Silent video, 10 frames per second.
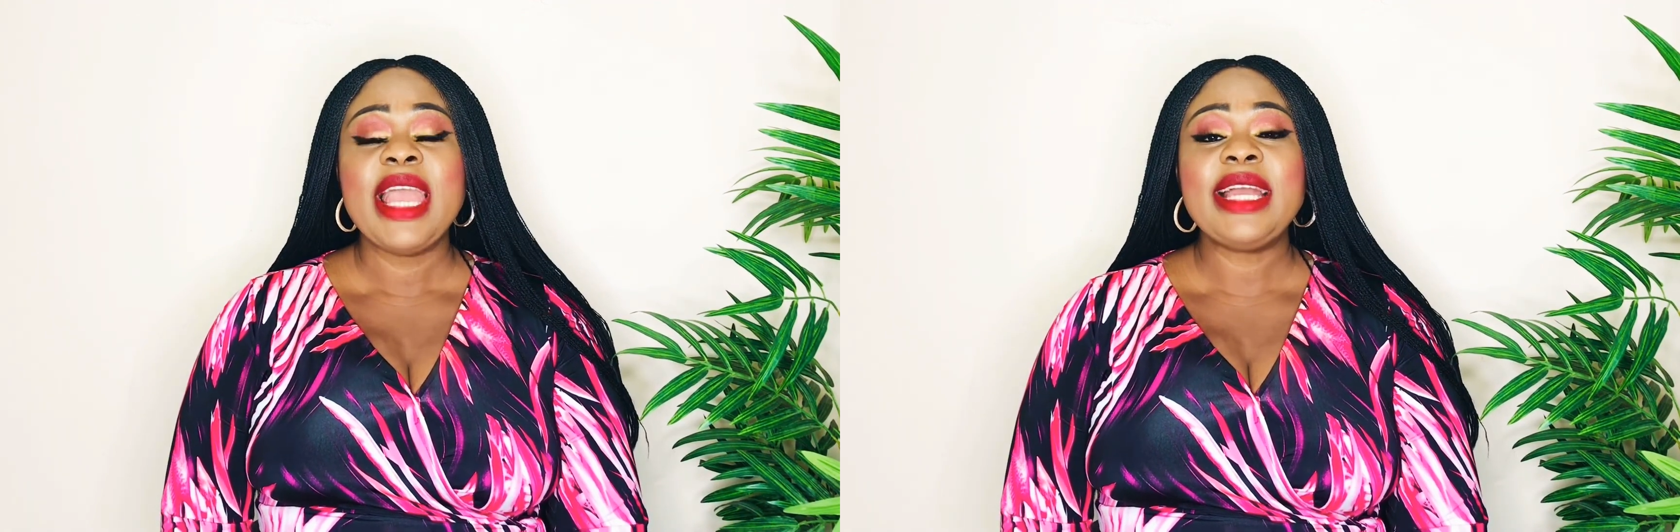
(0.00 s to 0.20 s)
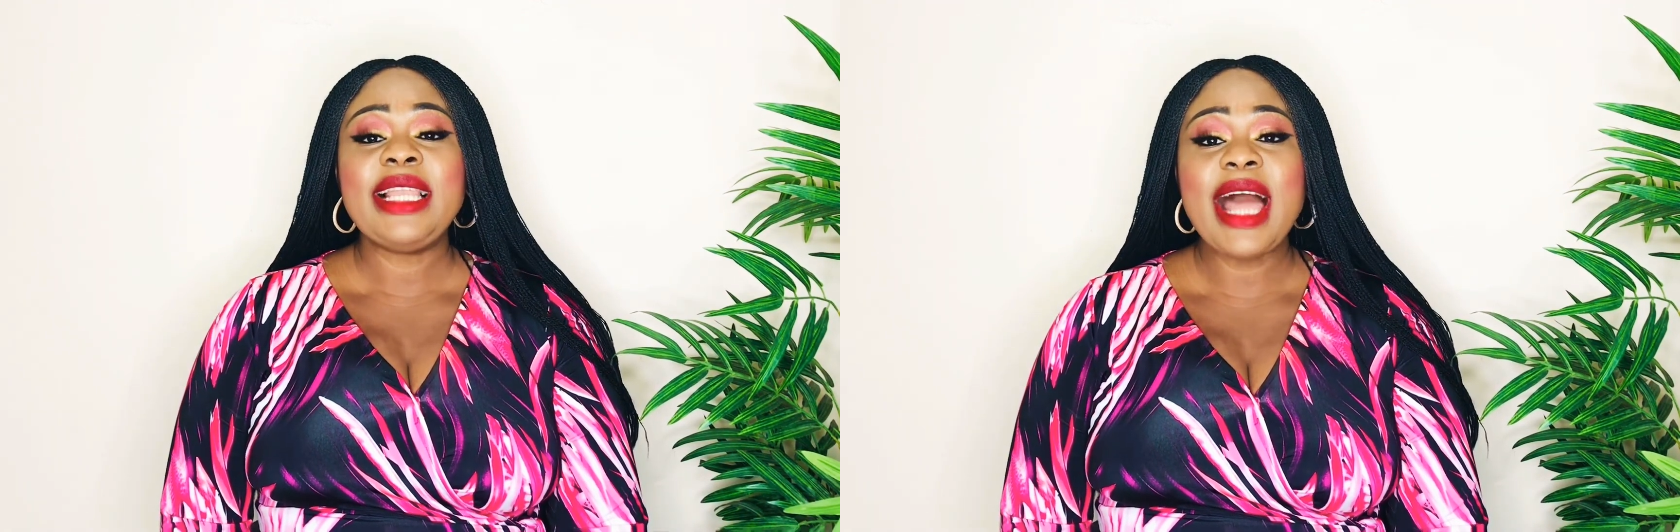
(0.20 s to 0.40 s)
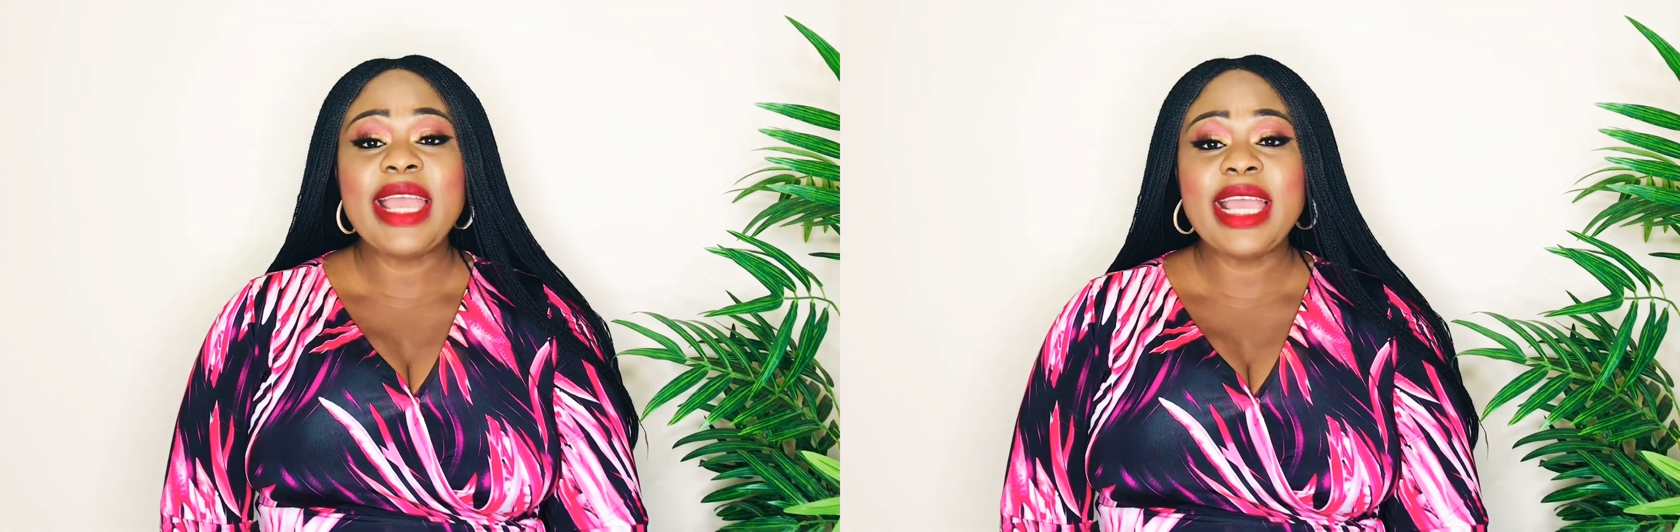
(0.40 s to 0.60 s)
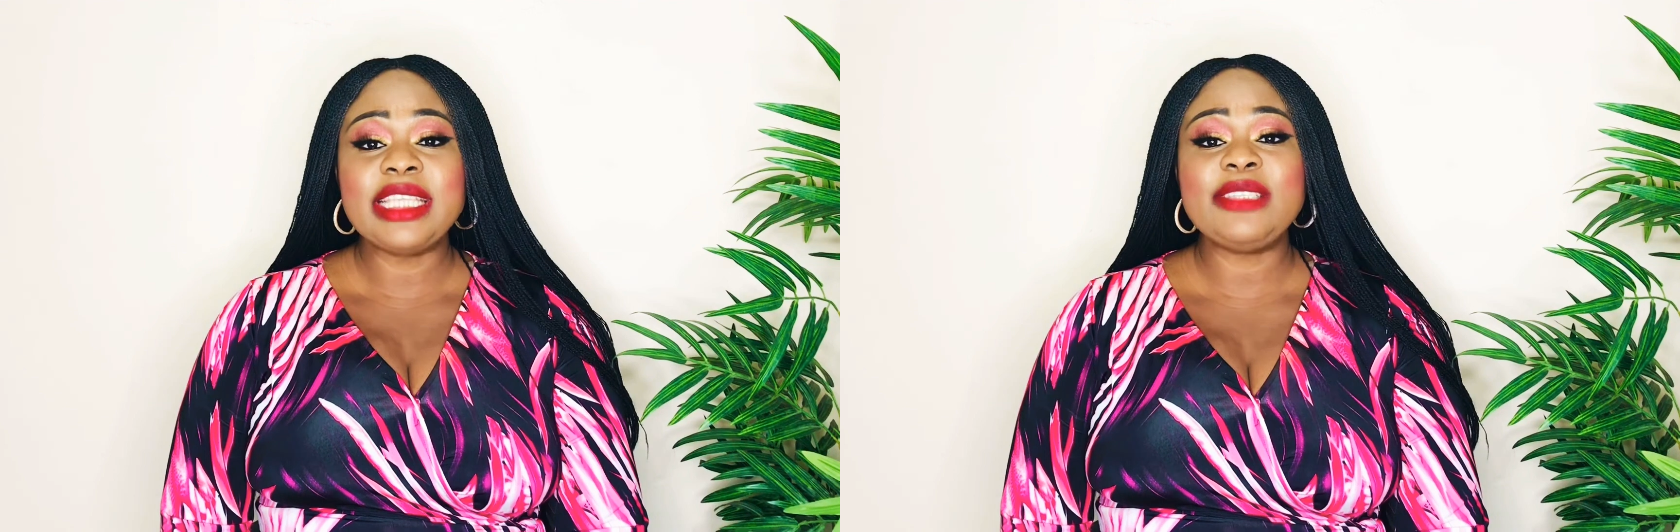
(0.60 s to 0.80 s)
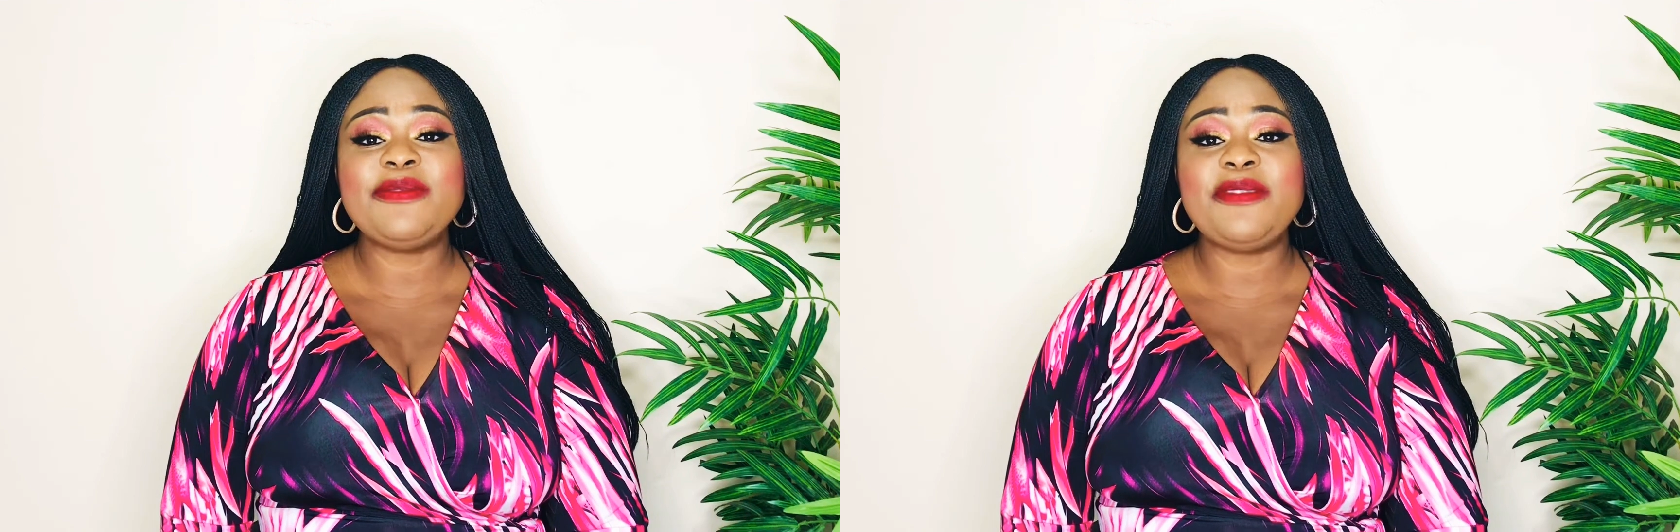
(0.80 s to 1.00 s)

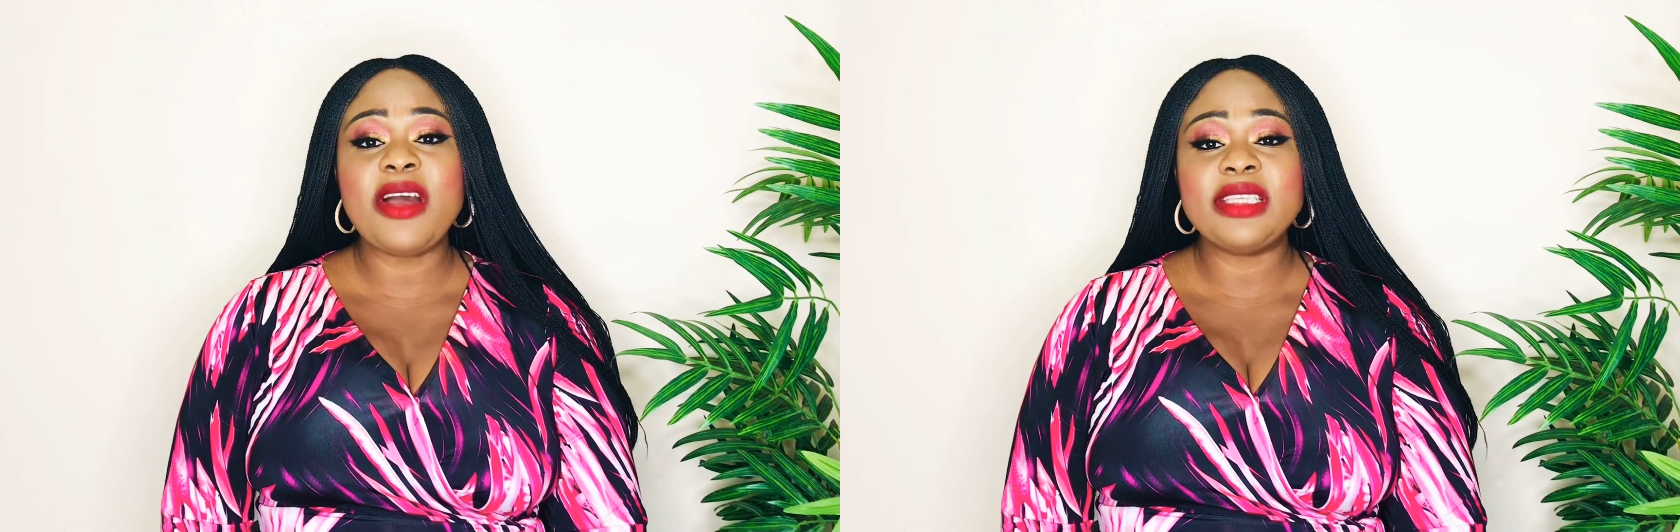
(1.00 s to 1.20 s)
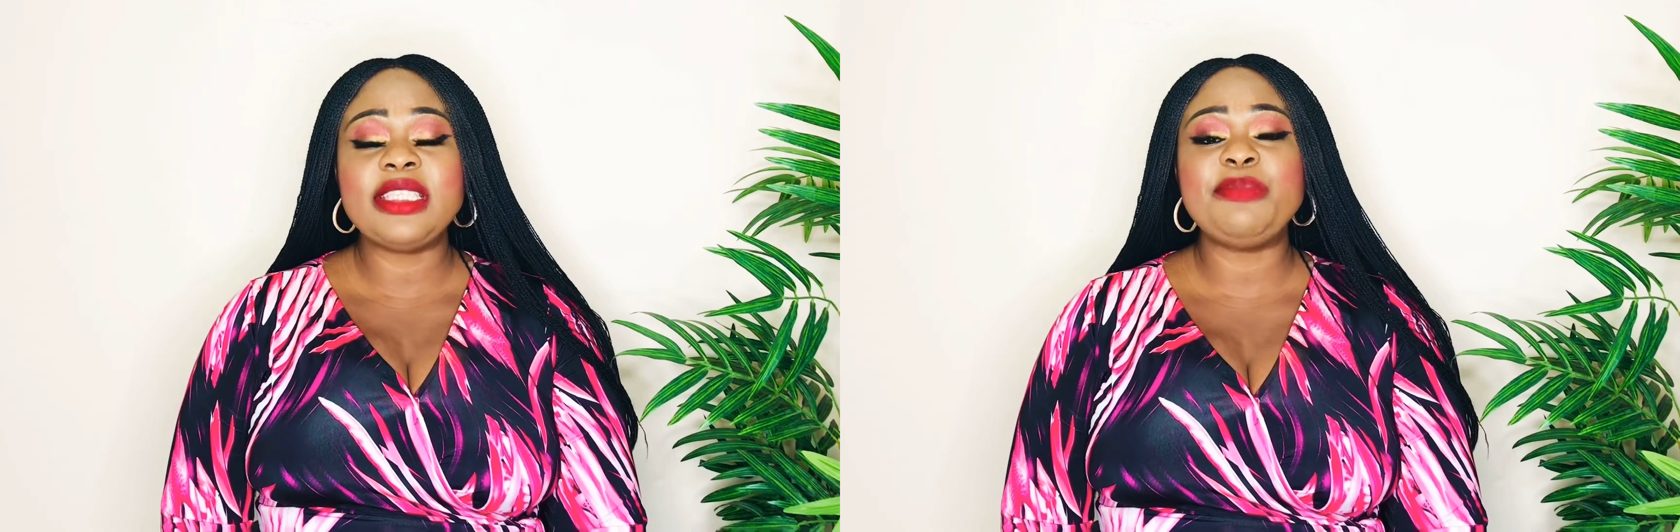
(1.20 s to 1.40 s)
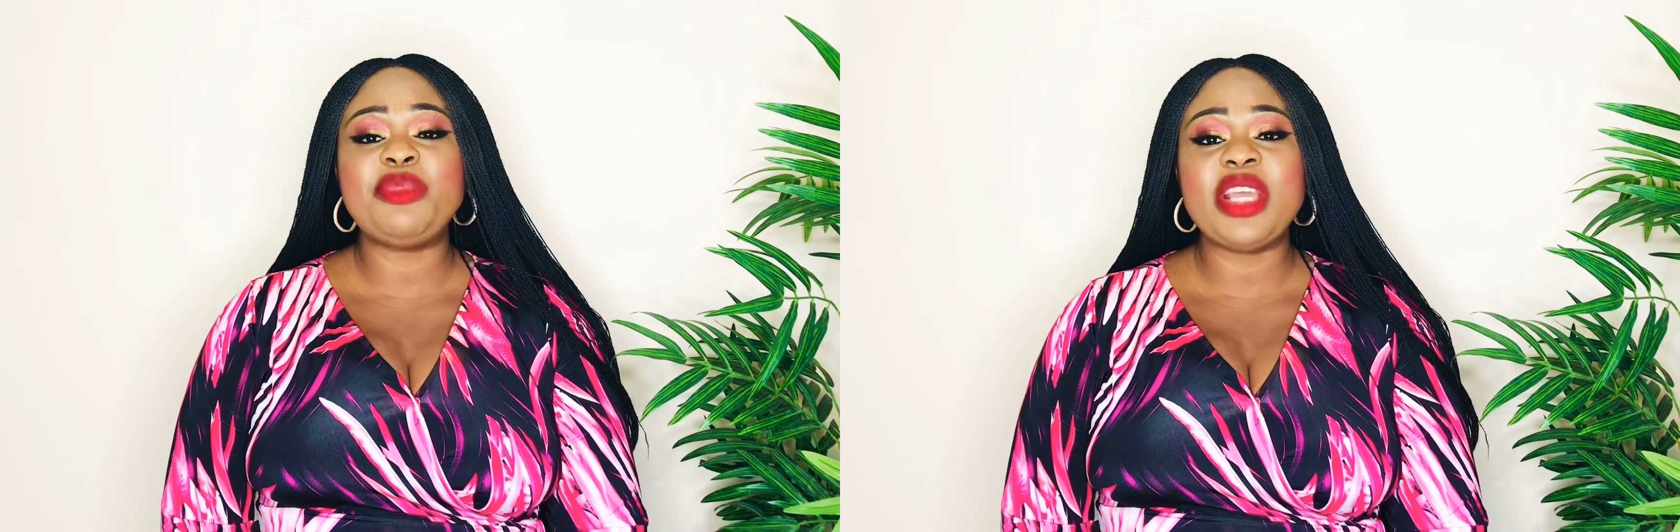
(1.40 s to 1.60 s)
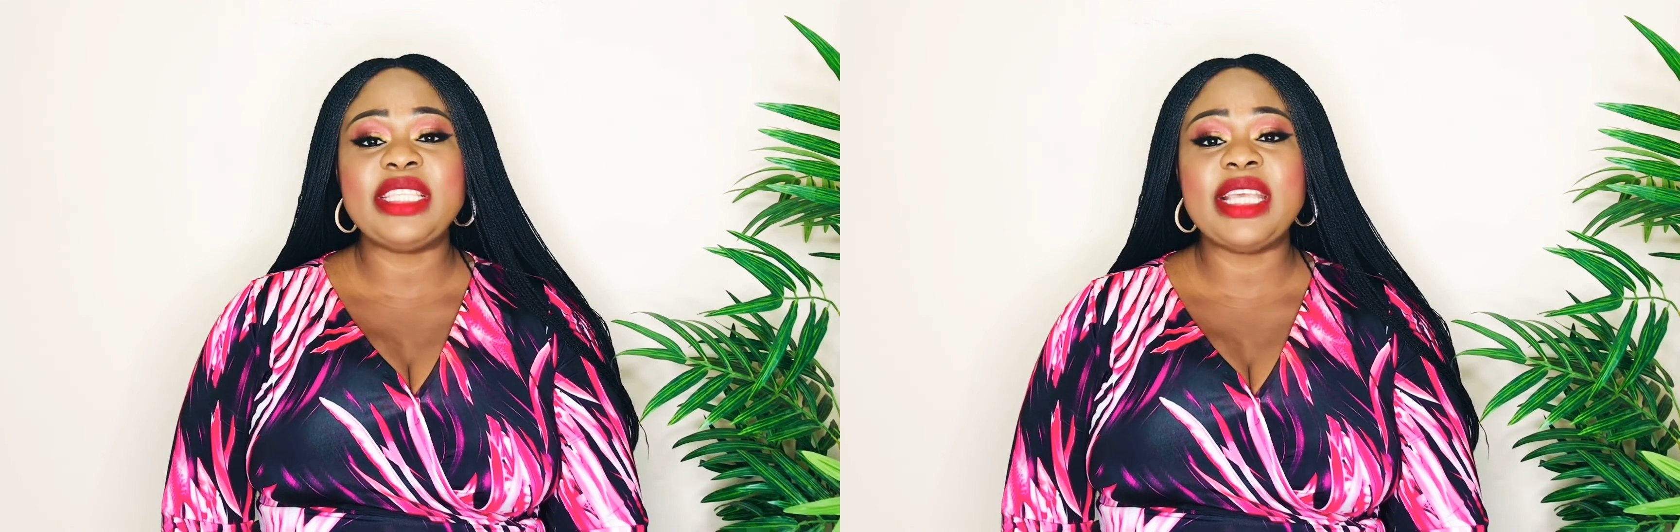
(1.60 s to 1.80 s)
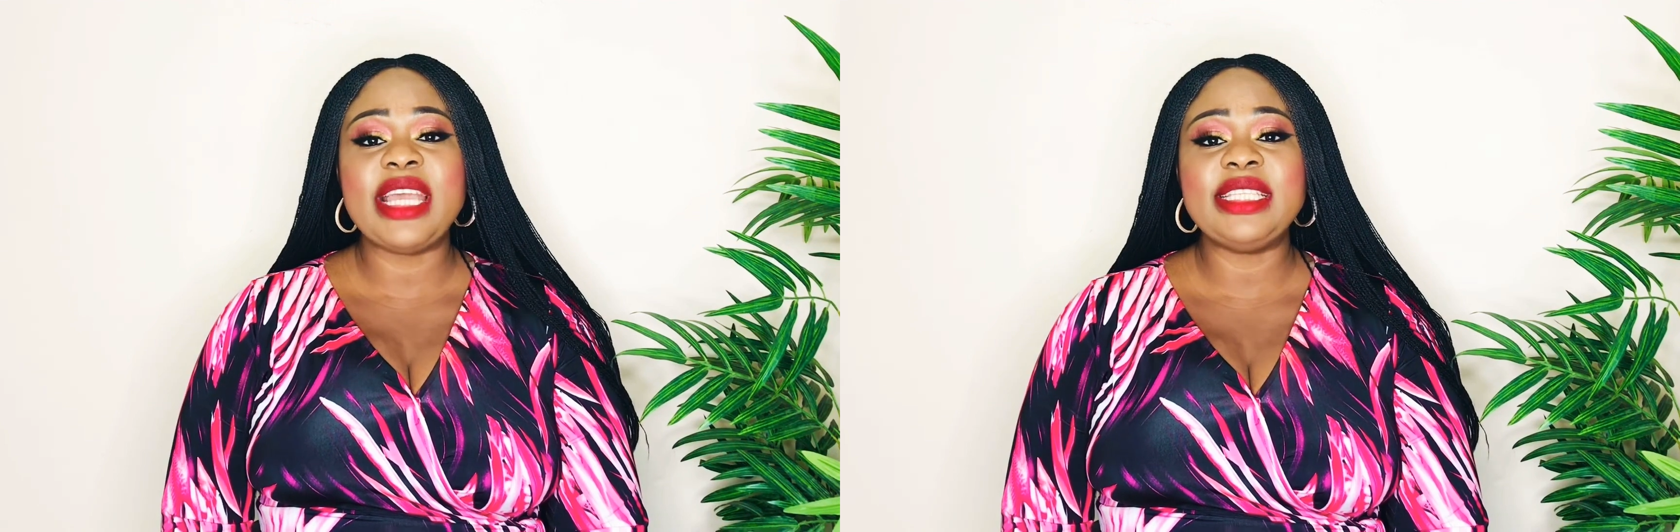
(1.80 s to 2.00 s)
Clients first
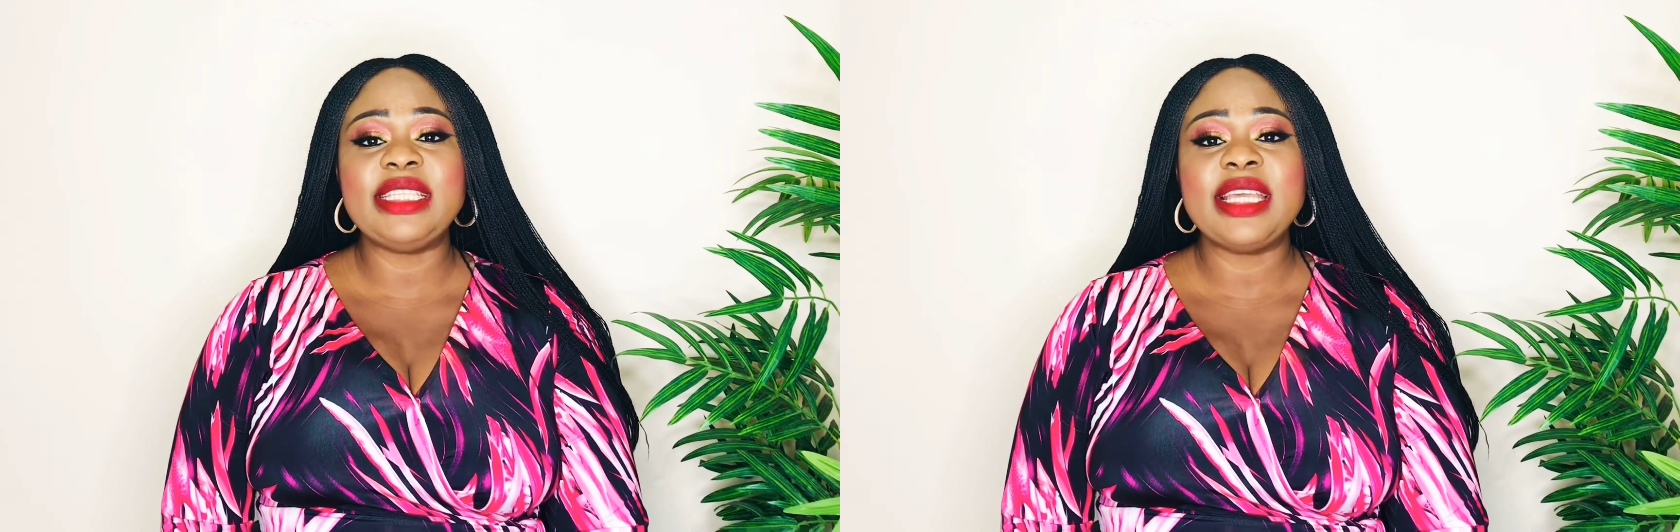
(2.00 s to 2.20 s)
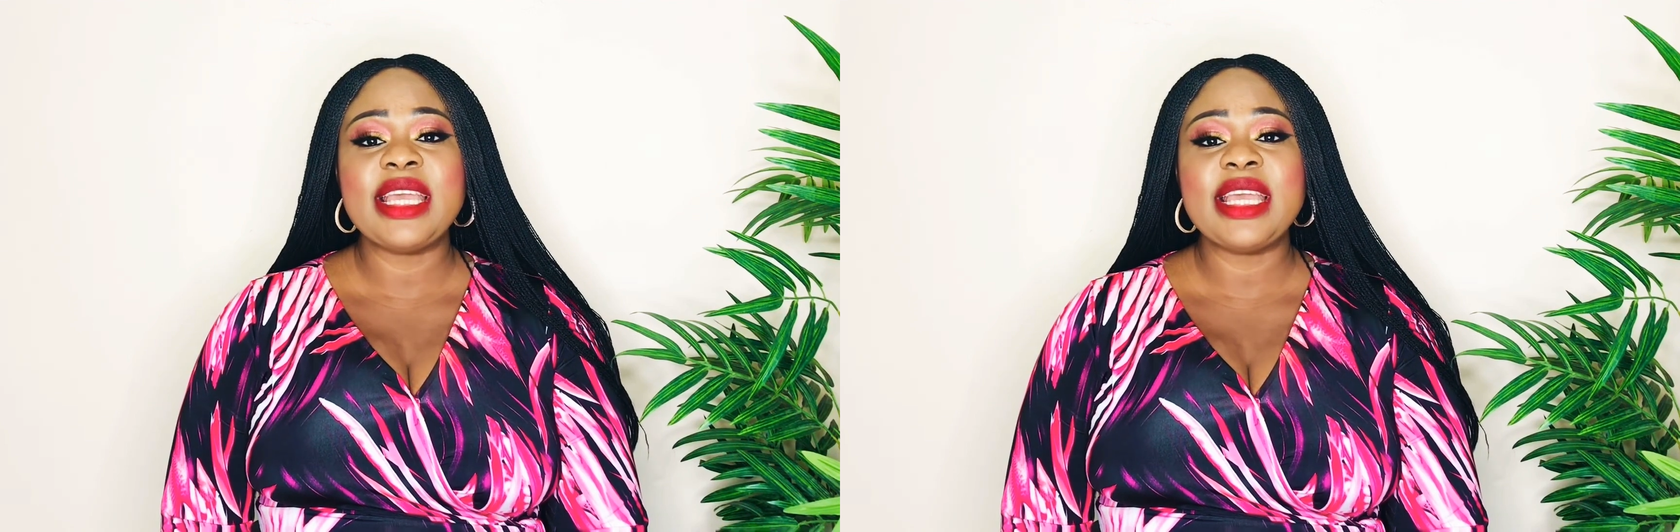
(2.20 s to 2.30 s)
present